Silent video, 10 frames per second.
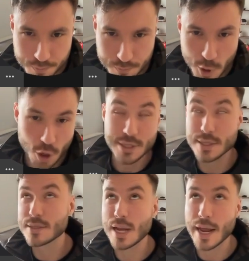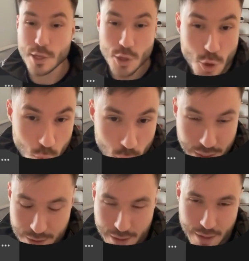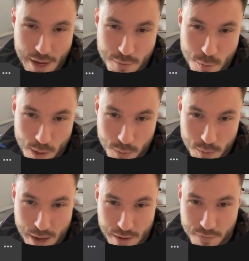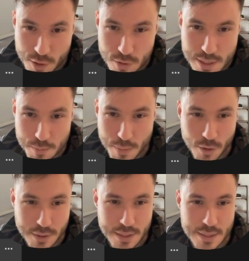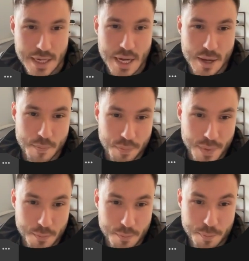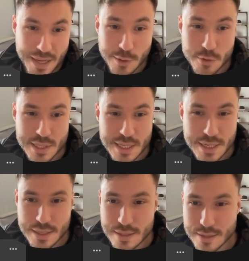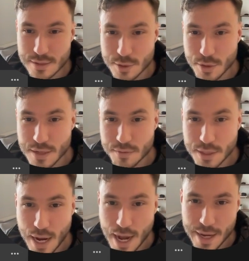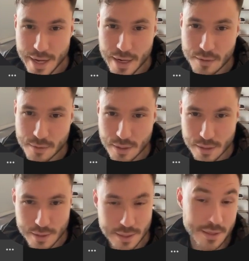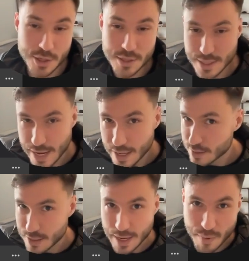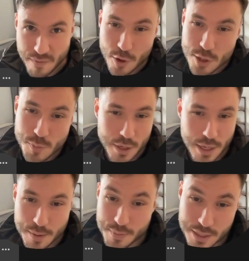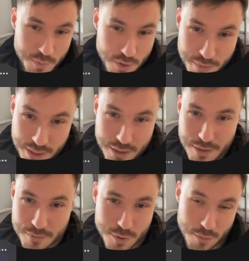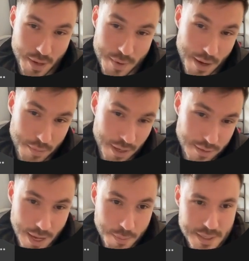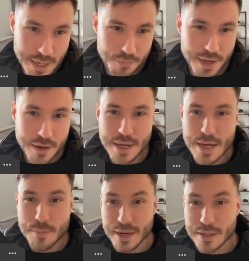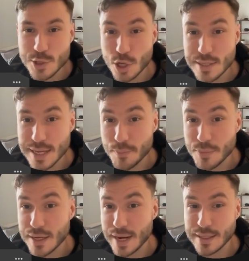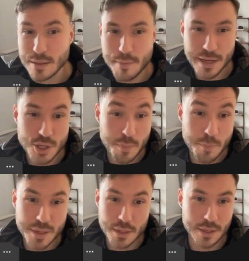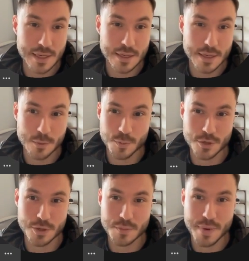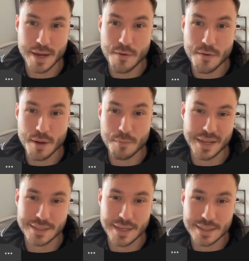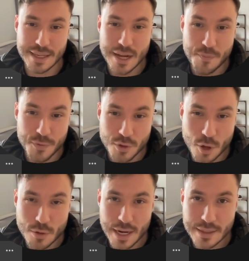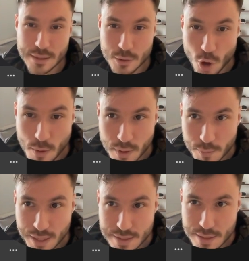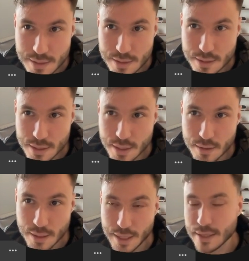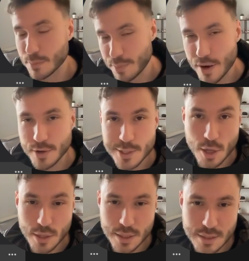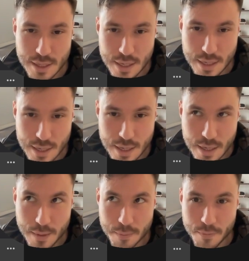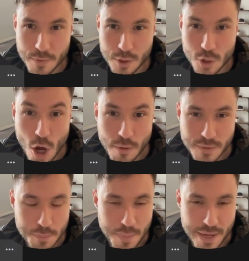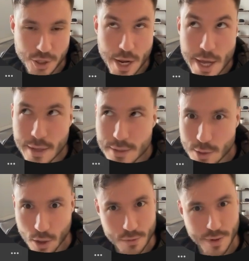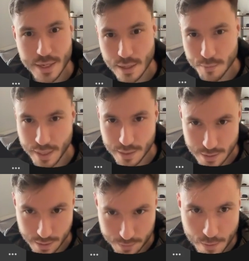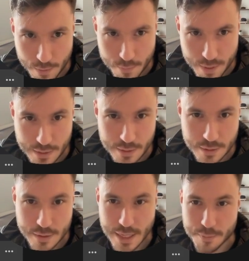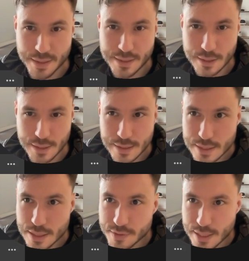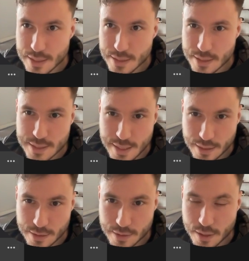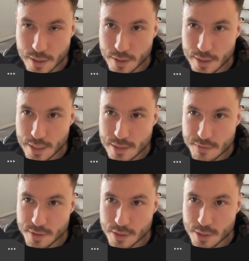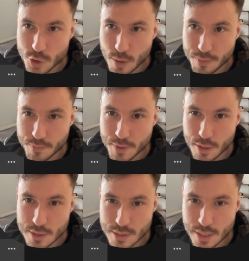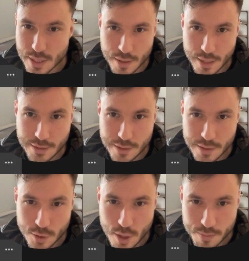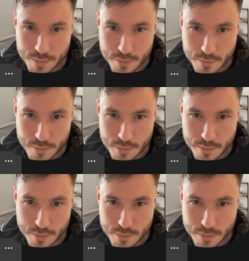Because it's like new and everyone will make videos about it. But you see, it's, so even I, it's just again it's like my first model i'm experimenting so maybe i messed up something but it's not something like the magic pill it, it, will just make everything better and you know like the normal plasticity like the parasolid um, loft and patch is already amazing but yeah but let's leave it as is and uh, let's fill the top because at the top